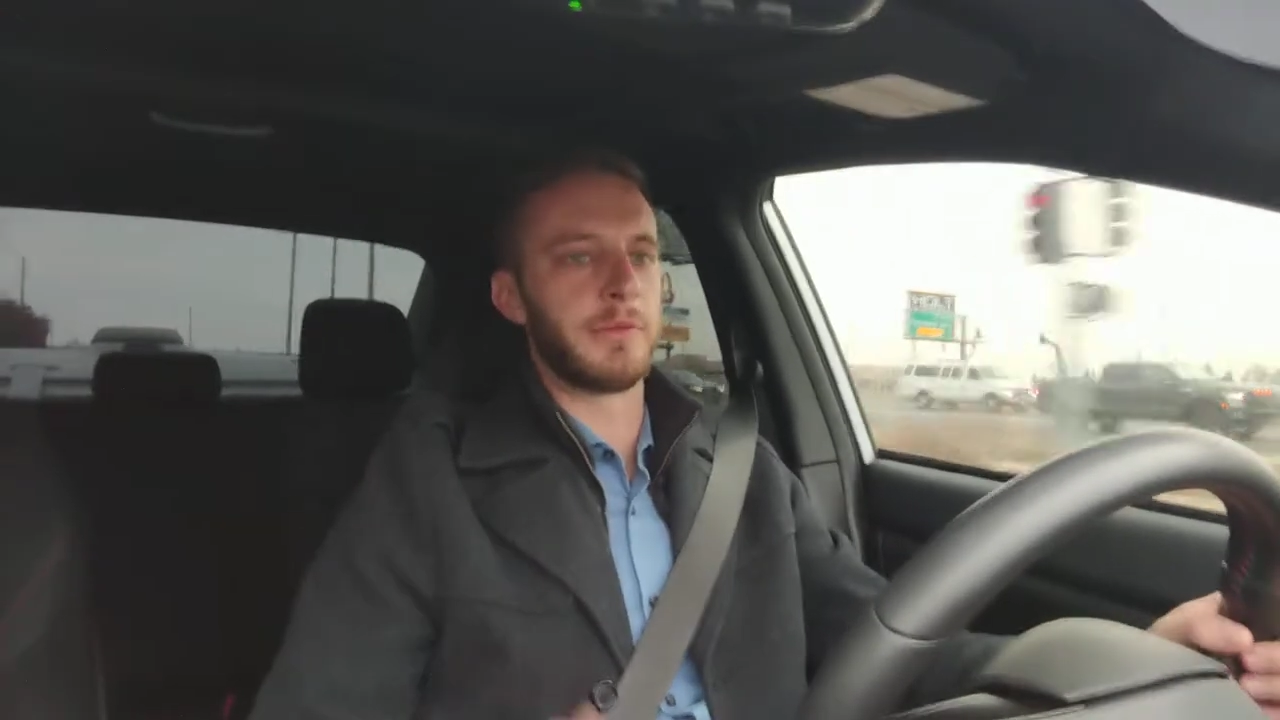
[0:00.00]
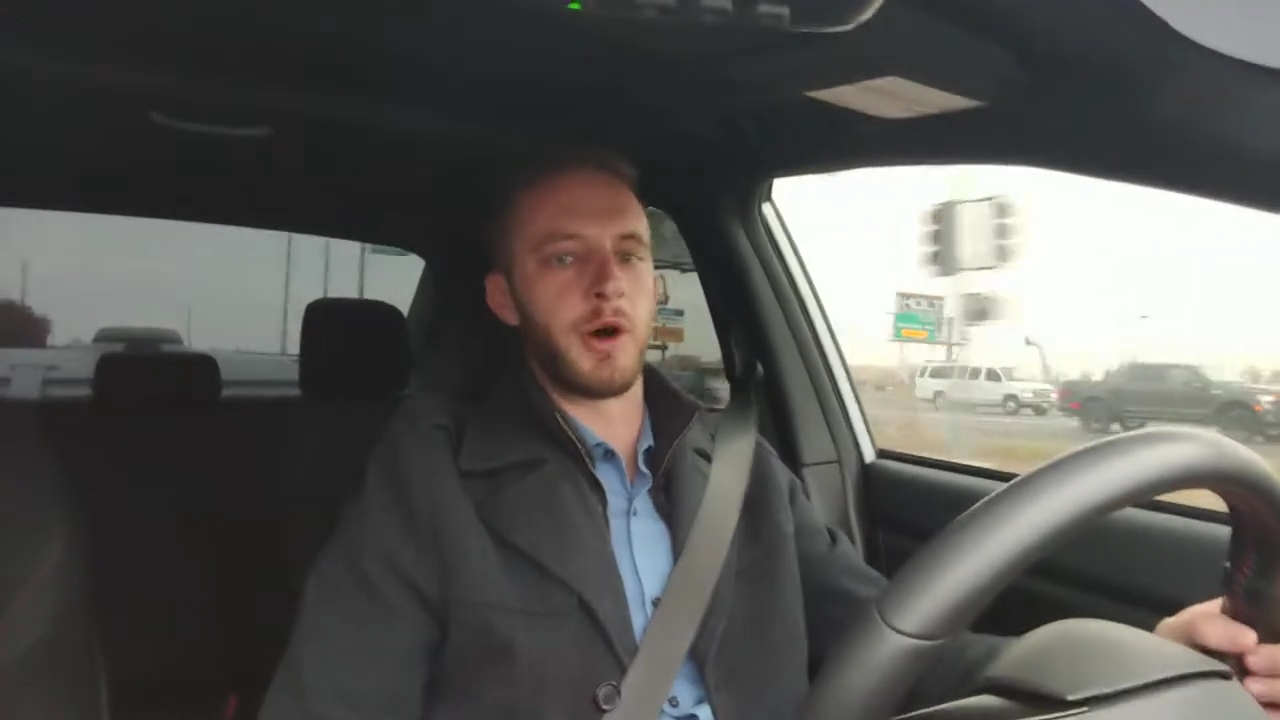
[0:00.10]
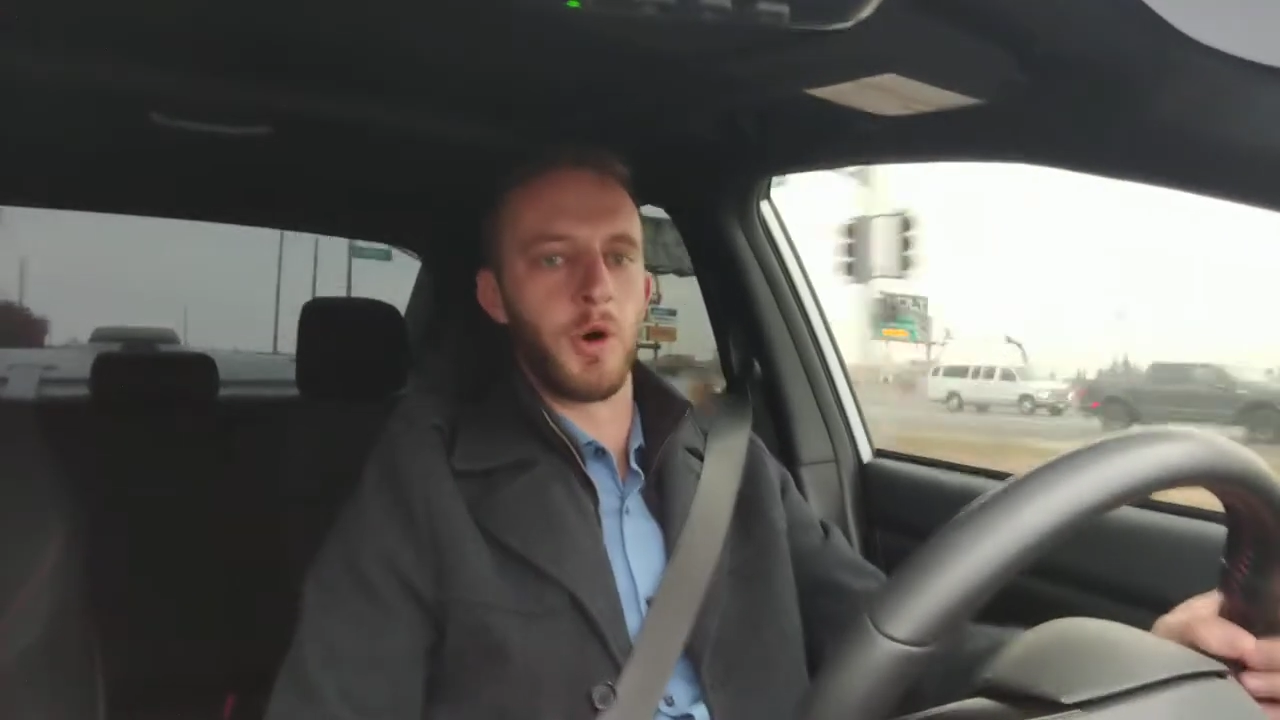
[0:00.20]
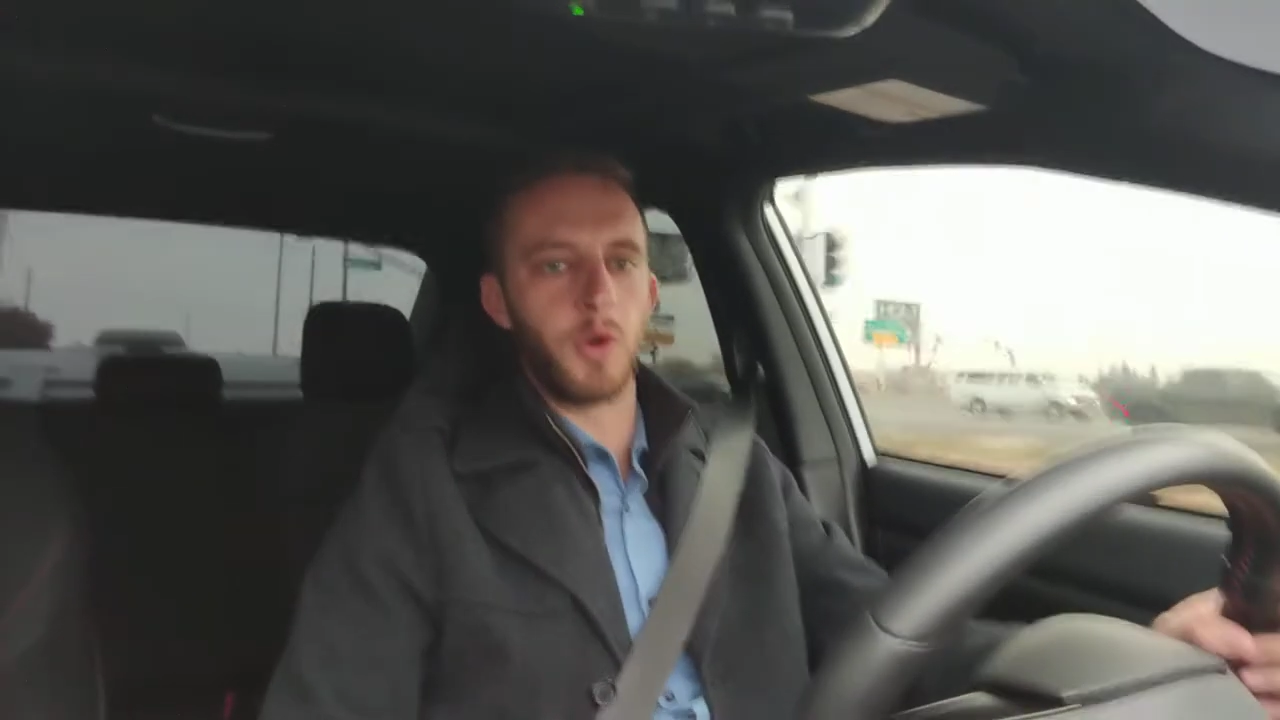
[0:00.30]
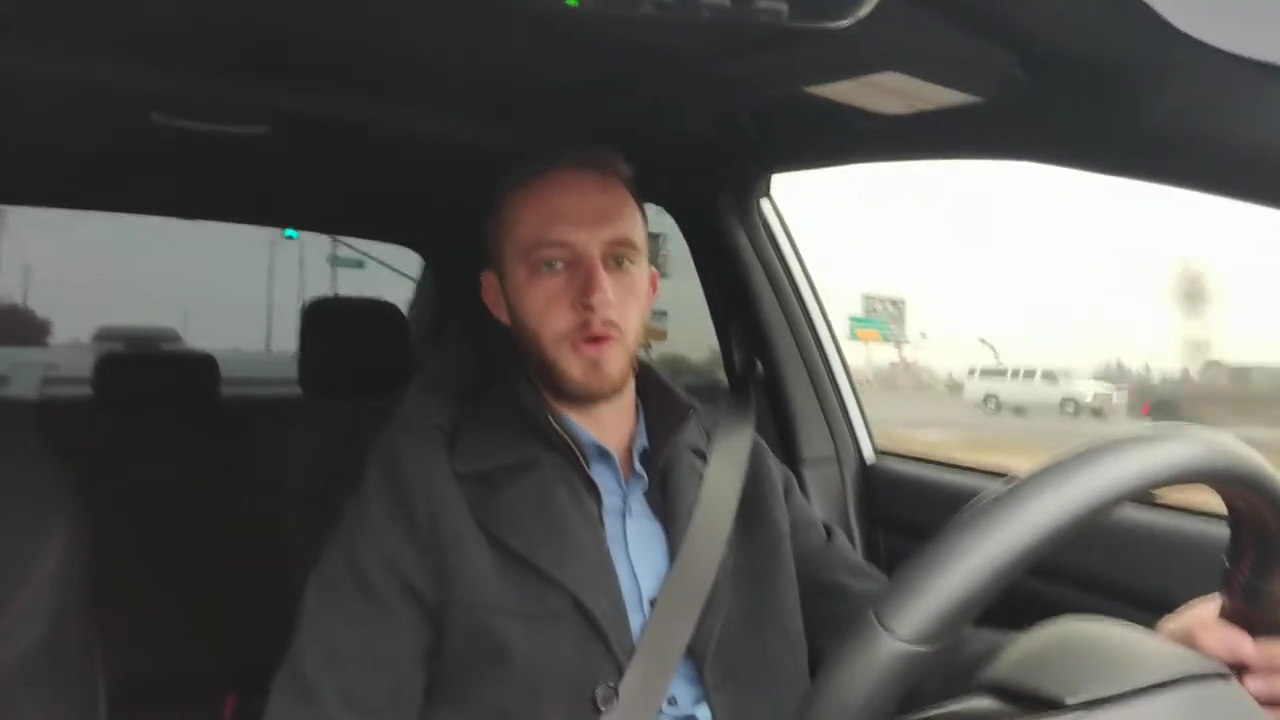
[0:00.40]

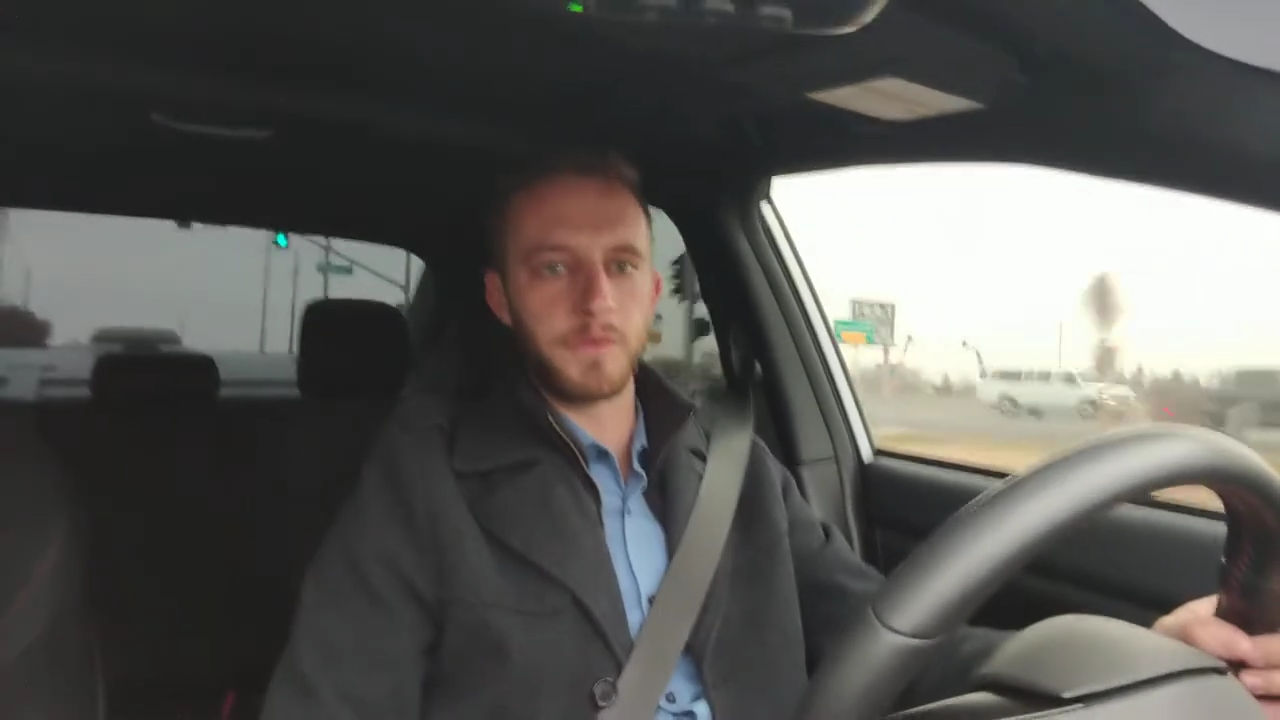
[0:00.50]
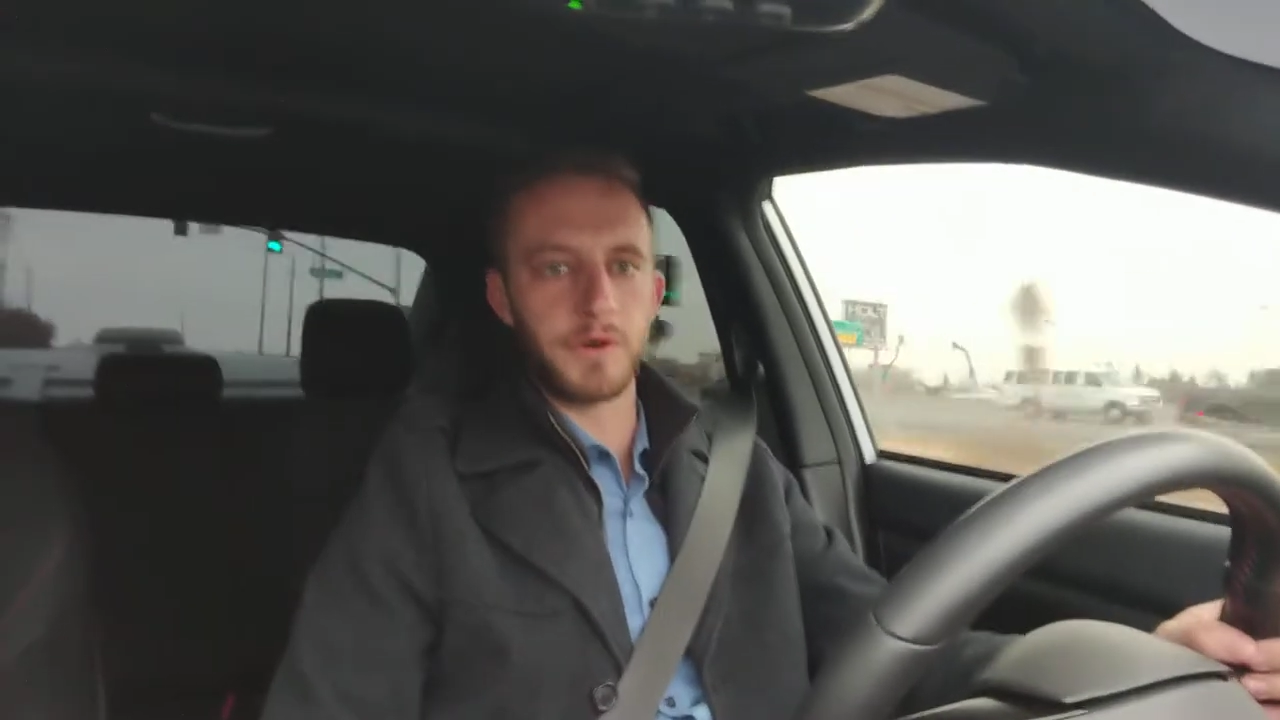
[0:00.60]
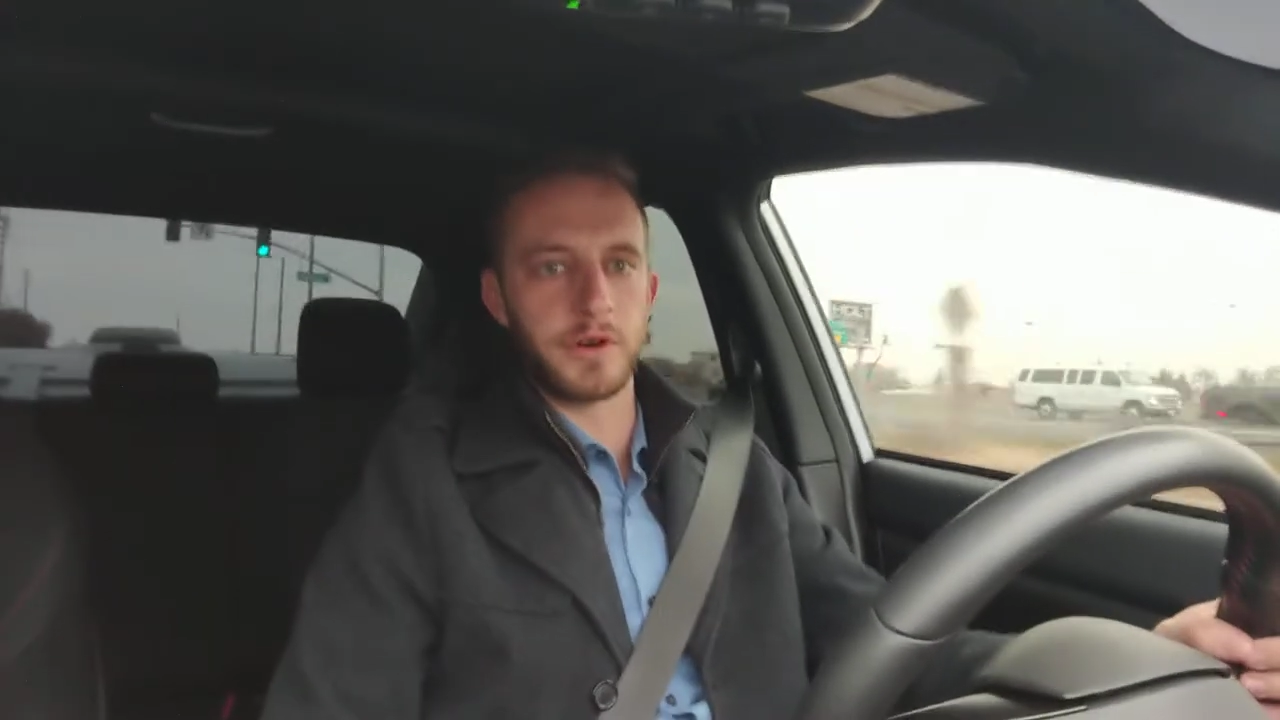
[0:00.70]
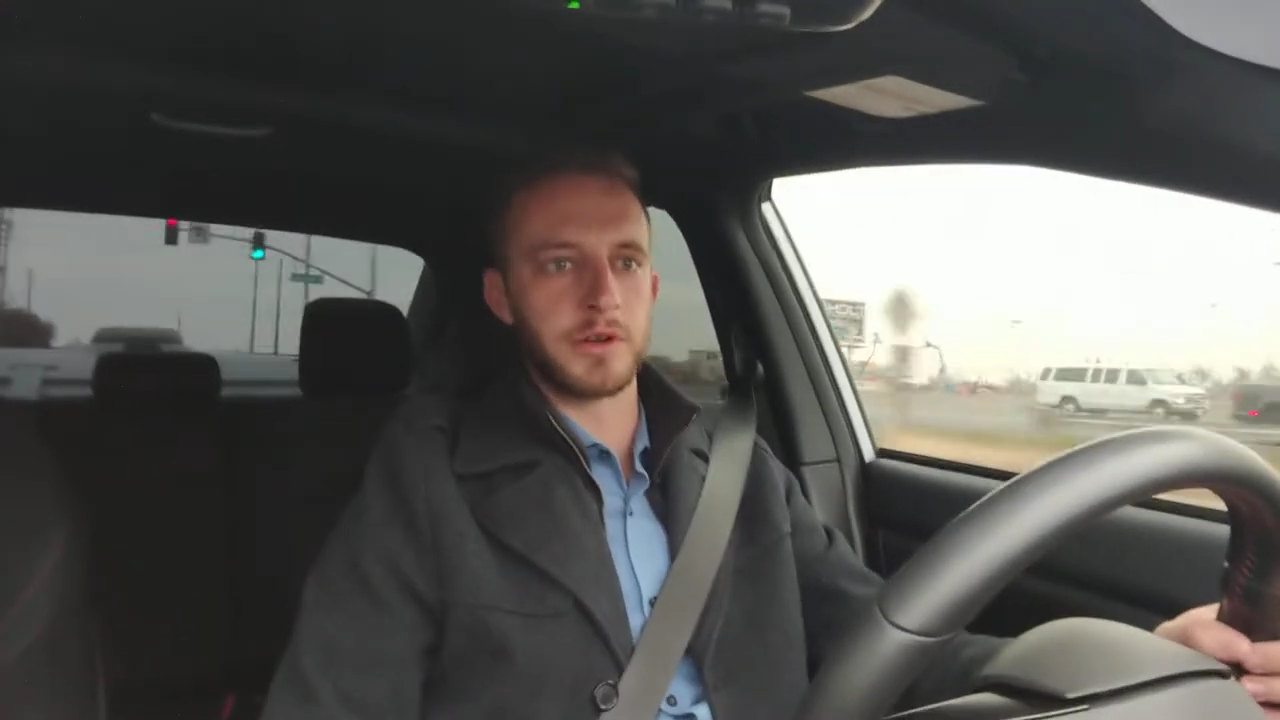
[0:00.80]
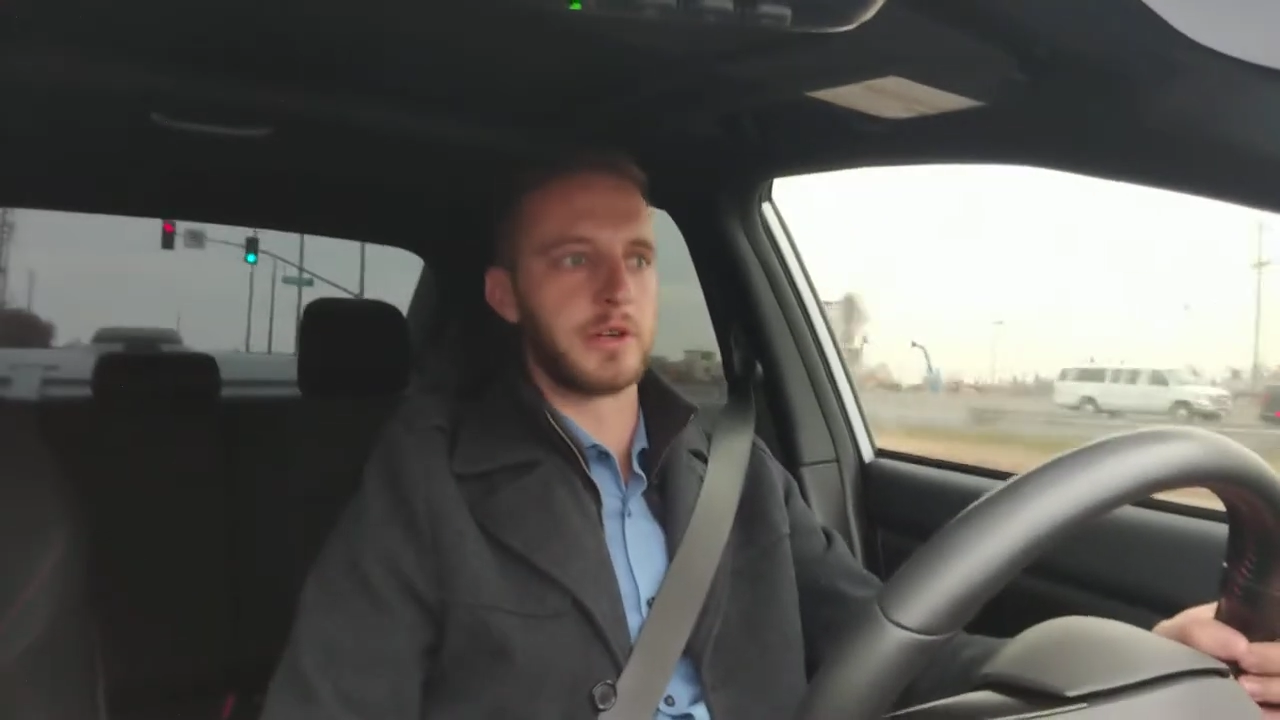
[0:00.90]
amount
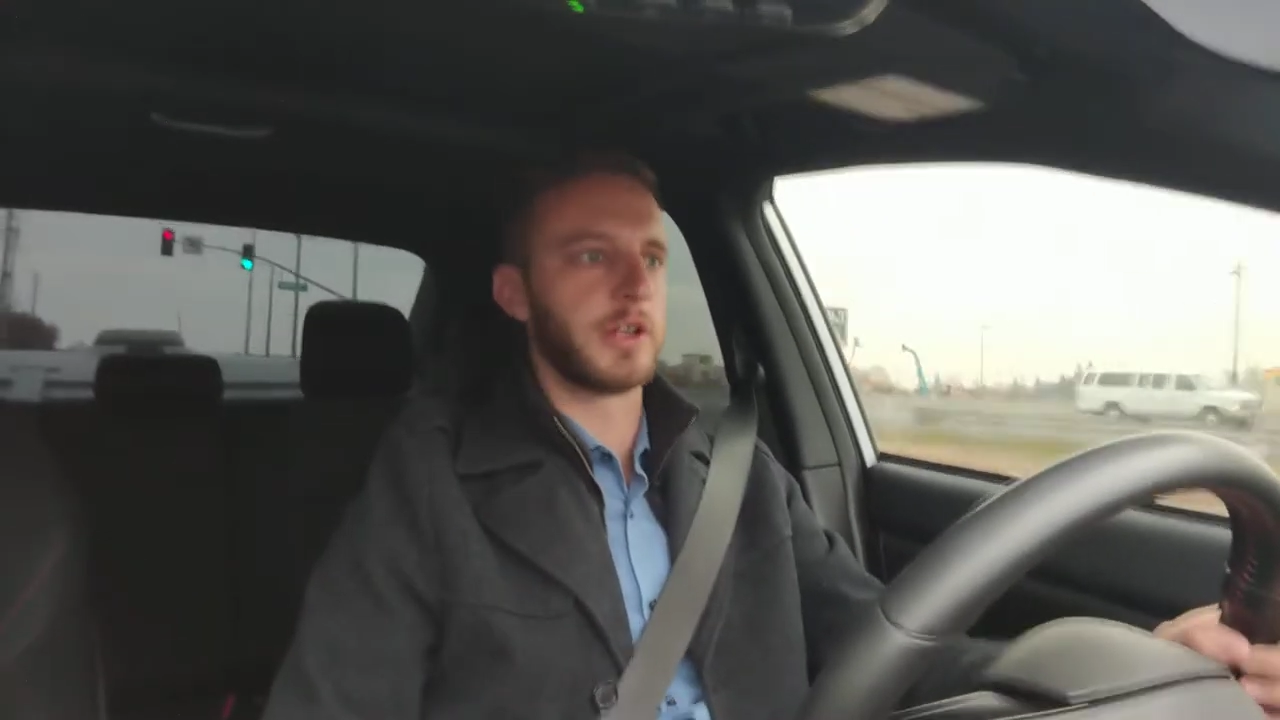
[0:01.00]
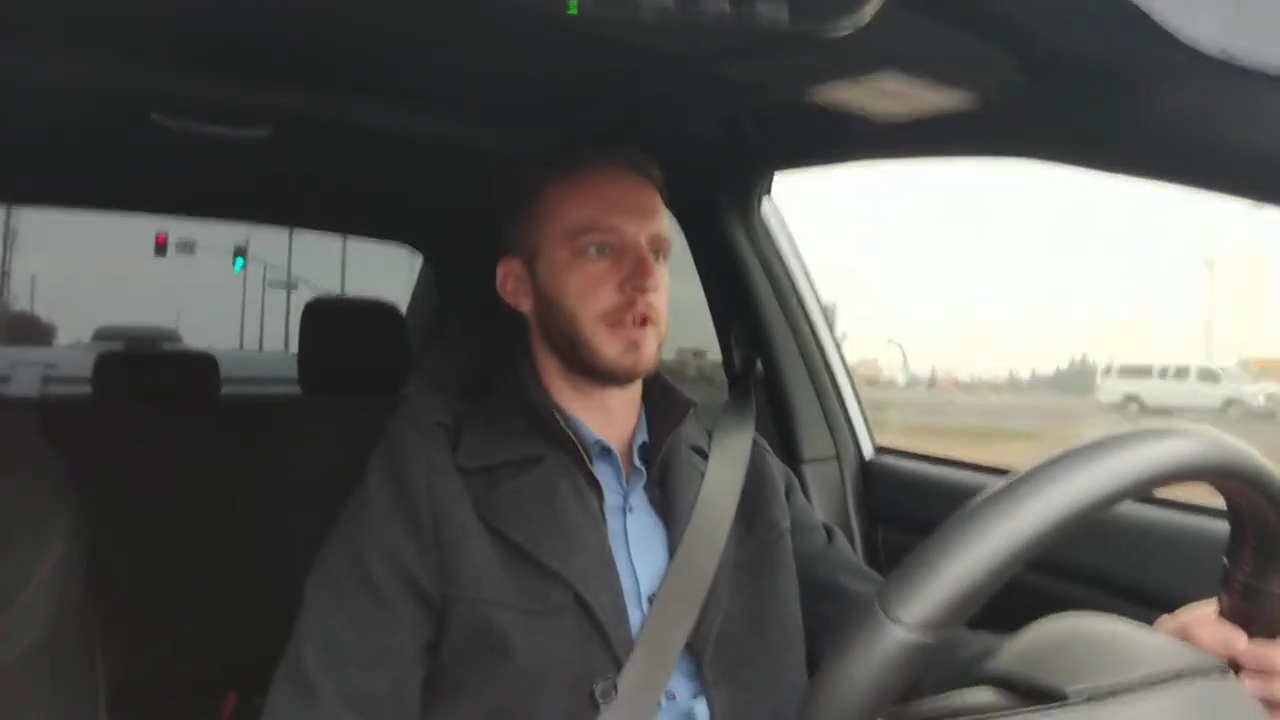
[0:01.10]
over